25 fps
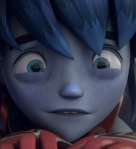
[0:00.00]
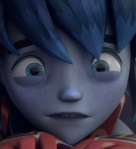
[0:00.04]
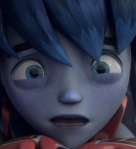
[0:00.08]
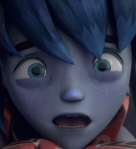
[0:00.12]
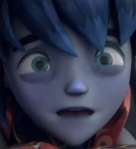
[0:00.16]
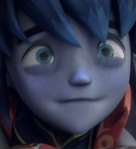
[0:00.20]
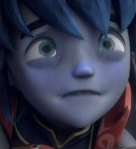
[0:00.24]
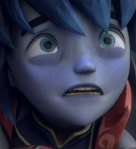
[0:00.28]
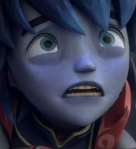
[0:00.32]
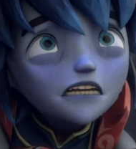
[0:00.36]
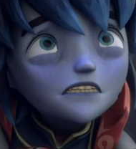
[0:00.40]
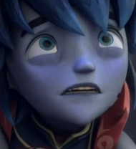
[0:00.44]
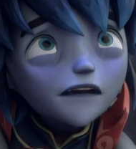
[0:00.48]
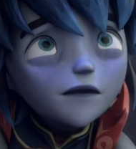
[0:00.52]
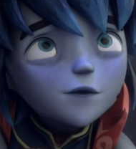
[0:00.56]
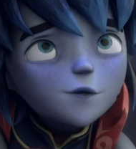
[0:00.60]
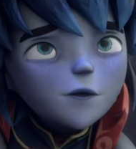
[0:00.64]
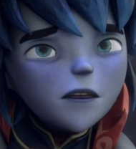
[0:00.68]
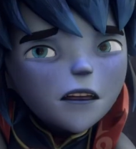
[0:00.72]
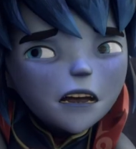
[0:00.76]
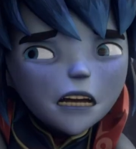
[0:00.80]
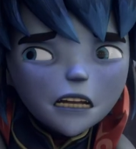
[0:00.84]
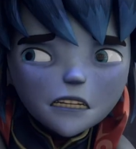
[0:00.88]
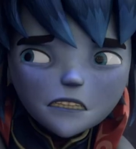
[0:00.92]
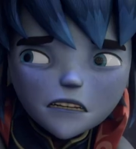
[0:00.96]
else? I'm better
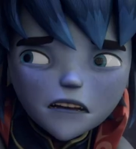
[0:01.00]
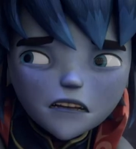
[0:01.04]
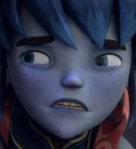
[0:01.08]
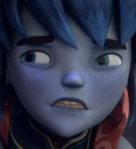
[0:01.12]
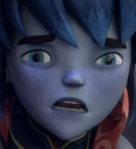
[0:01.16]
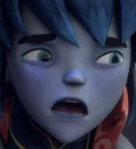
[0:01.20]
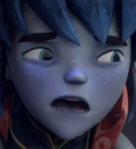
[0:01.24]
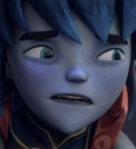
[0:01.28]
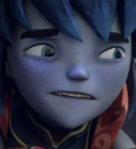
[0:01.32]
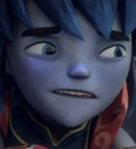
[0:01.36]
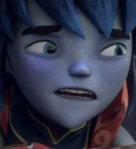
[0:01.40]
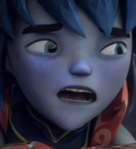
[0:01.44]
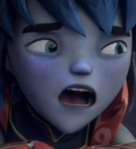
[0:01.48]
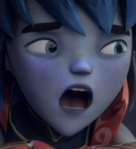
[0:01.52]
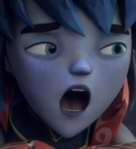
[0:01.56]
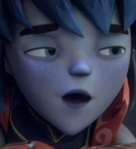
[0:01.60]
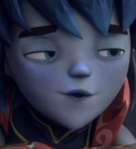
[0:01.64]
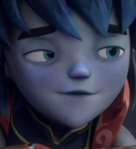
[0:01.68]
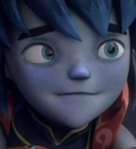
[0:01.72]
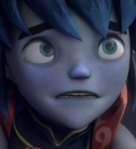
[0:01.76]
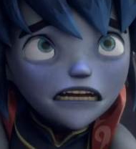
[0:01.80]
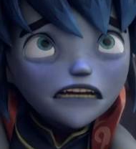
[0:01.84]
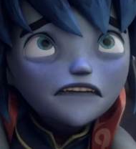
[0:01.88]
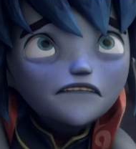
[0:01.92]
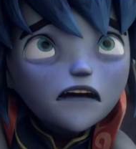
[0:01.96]
with the easy stuff.
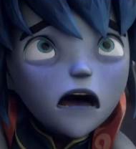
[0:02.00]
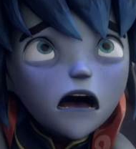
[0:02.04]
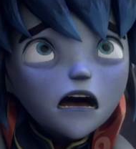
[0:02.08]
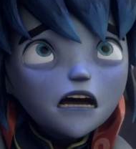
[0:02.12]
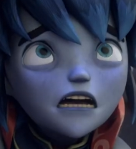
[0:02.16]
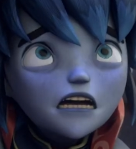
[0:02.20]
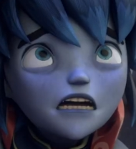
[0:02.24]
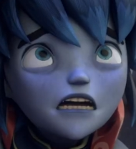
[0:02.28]
Oh, maybe